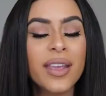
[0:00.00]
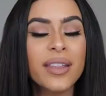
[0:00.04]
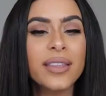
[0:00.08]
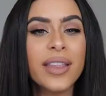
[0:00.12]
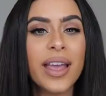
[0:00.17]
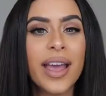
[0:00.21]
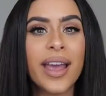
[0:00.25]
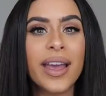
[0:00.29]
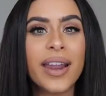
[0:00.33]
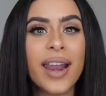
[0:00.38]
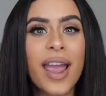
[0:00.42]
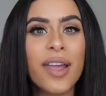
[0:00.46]

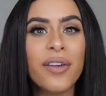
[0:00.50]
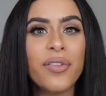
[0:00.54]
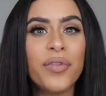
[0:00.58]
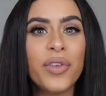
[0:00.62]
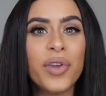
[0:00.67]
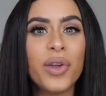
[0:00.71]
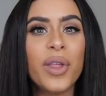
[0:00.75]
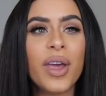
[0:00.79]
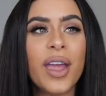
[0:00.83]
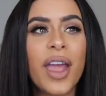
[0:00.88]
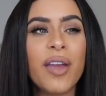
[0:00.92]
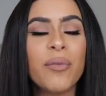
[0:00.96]
that I
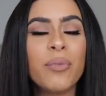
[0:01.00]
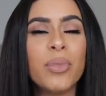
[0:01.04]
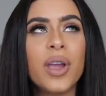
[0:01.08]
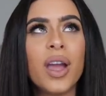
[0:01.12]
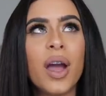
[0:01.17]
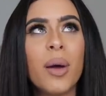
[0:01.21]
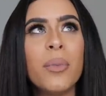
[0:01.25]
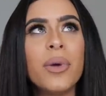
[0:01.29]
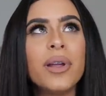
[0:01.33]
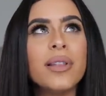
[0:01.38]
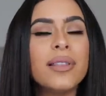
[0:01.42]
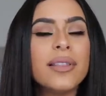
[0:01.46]
feel like I've
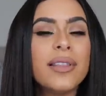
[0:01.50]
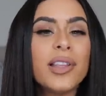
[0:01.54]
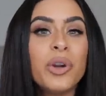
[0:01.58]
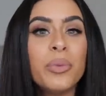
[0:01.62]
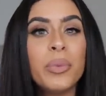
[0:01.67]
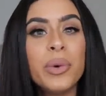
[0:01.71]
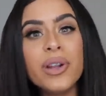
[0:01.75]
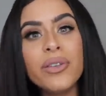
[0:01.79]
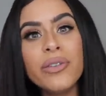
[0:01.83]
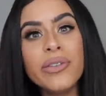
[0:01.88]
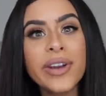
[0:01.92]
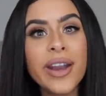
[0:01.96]
become a little
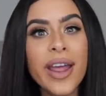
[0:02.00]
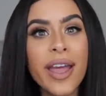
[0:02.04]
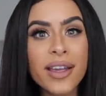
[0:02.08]
bit of an